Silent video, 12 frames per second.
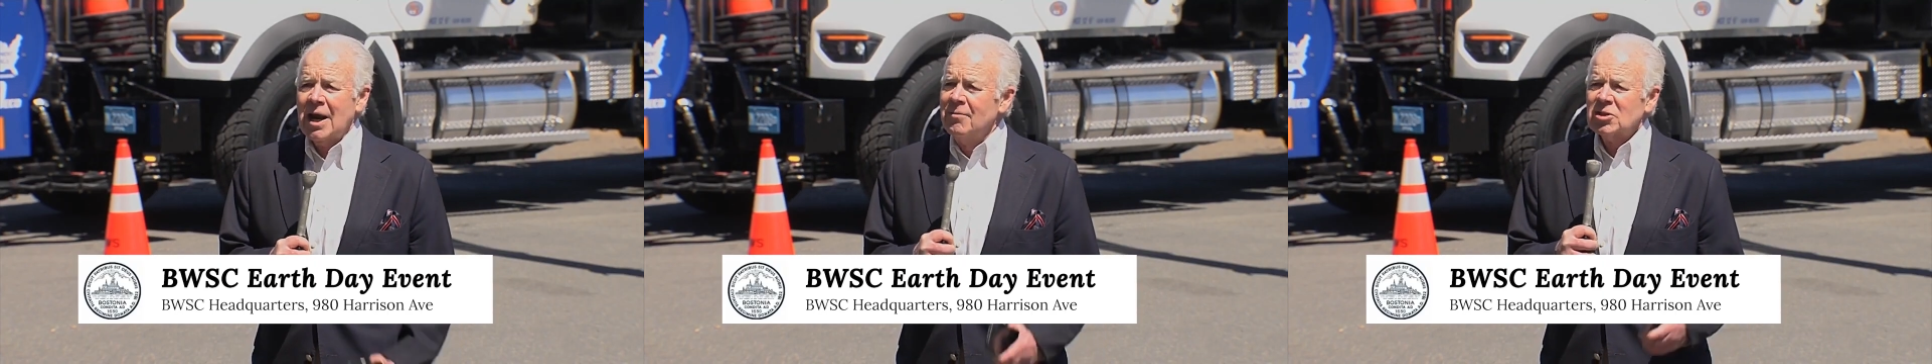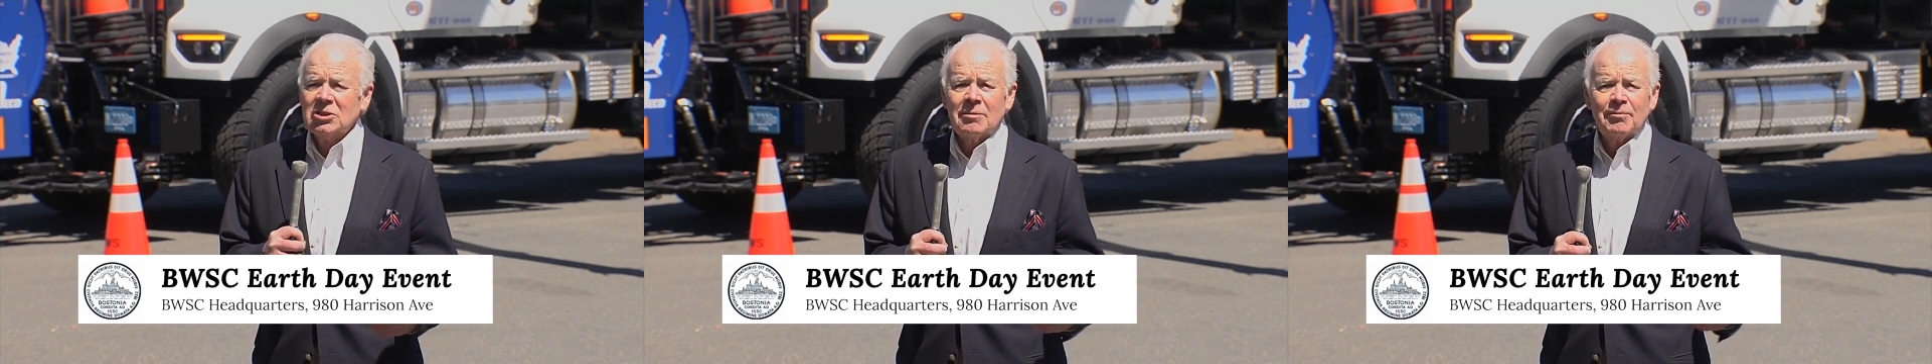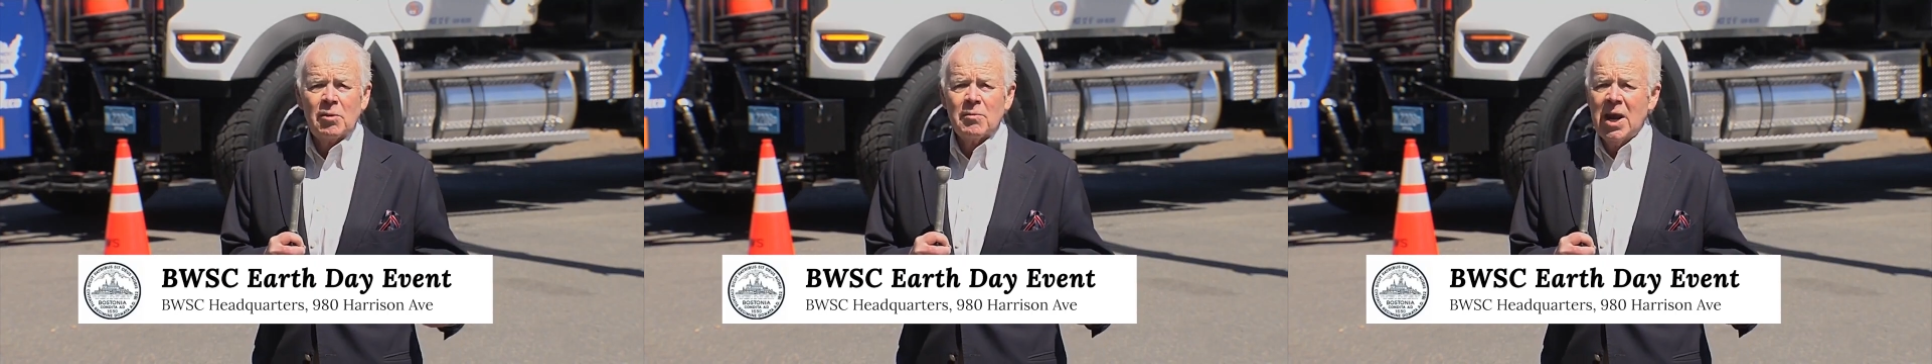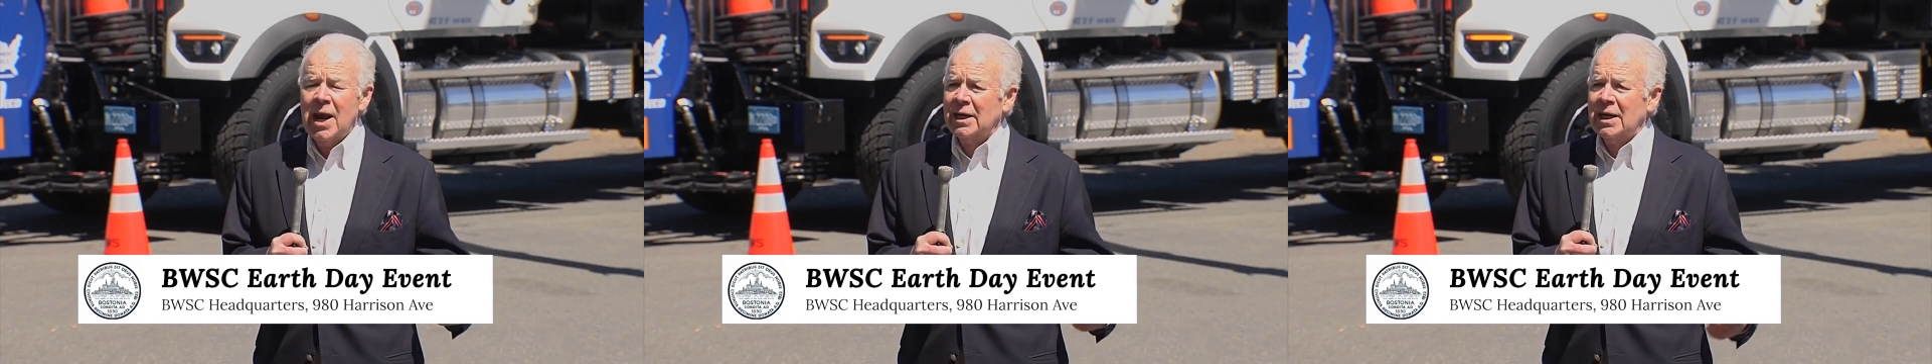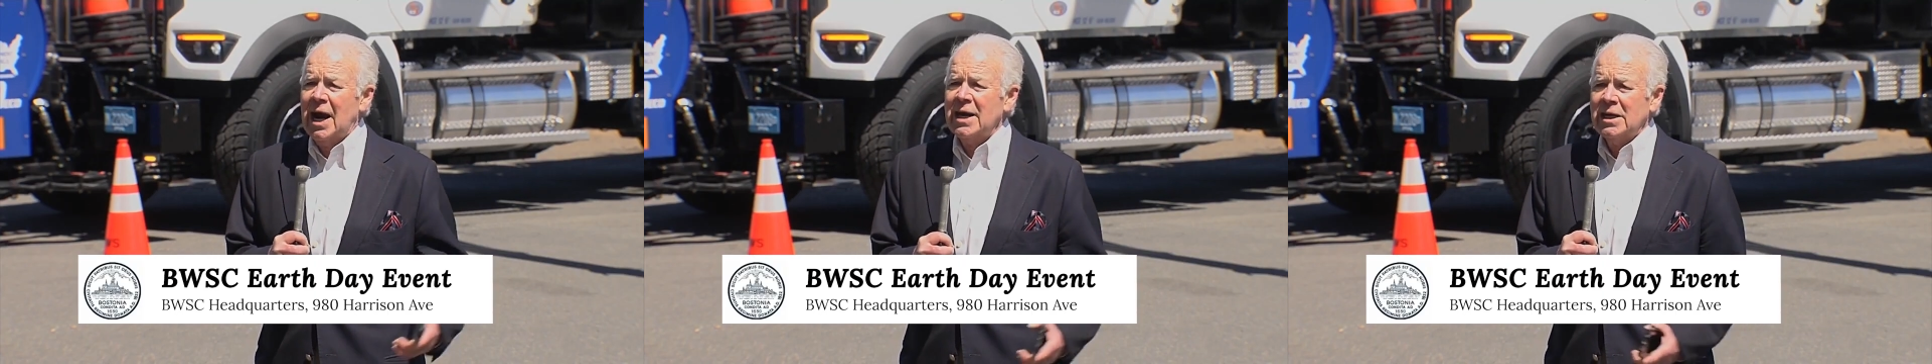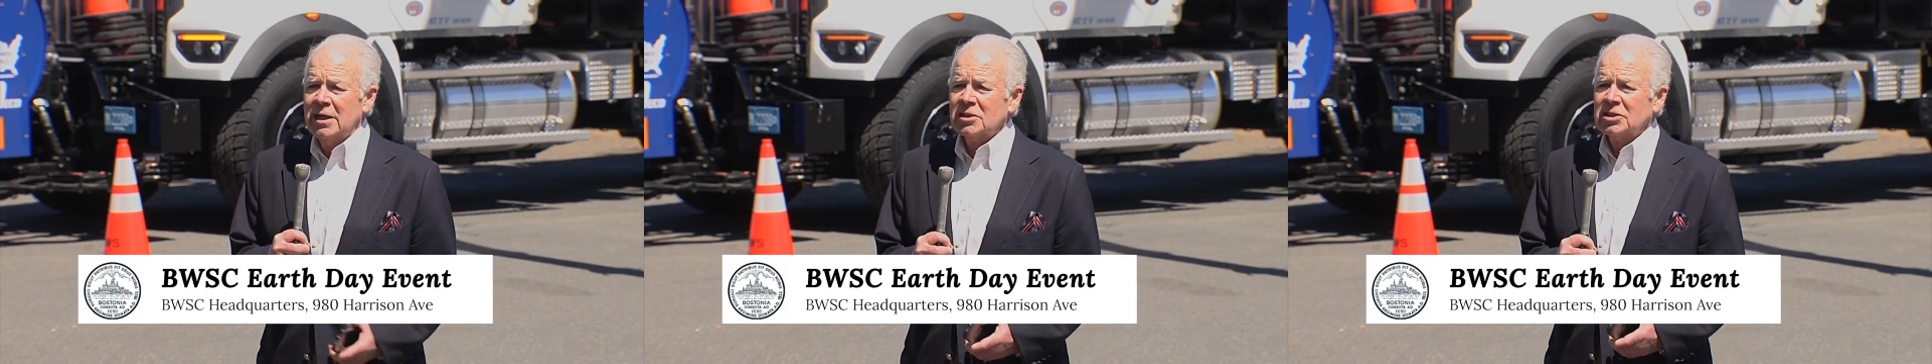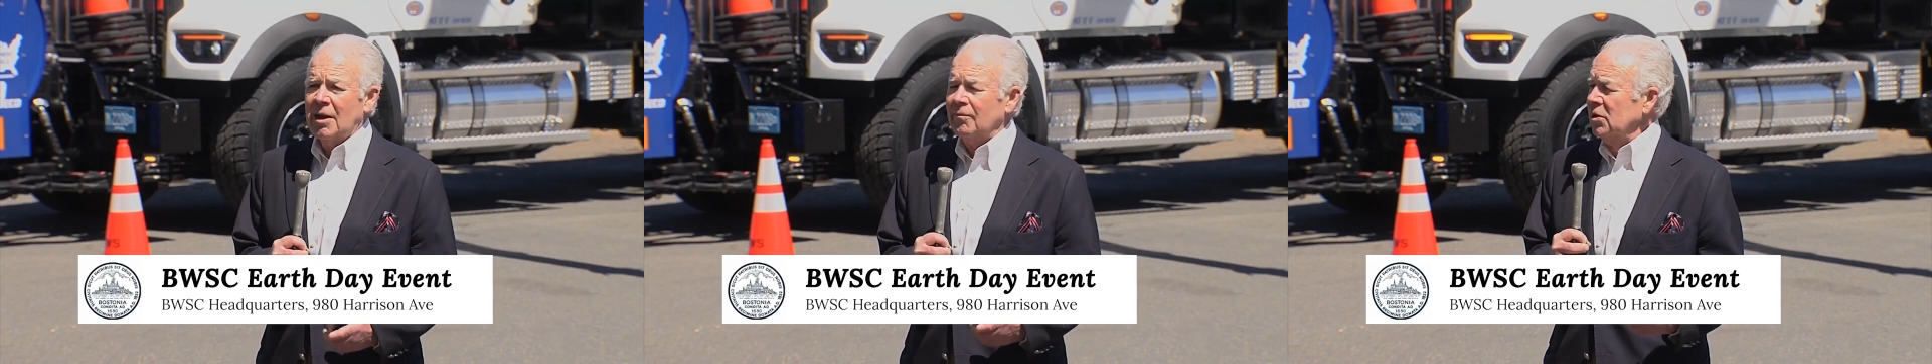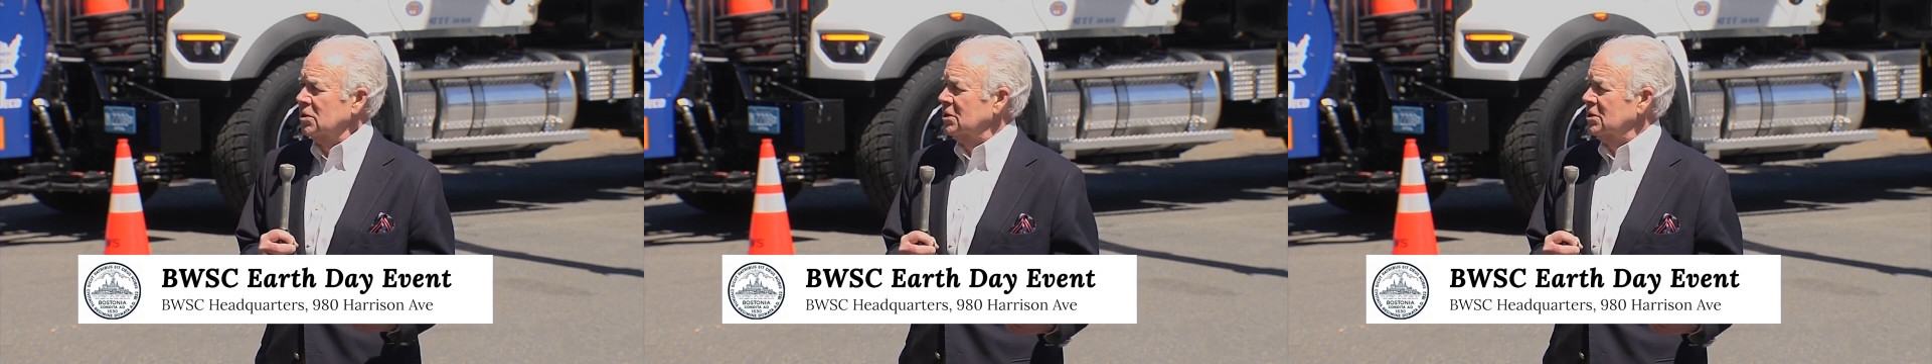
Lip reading: I'm a simple man, and I hear something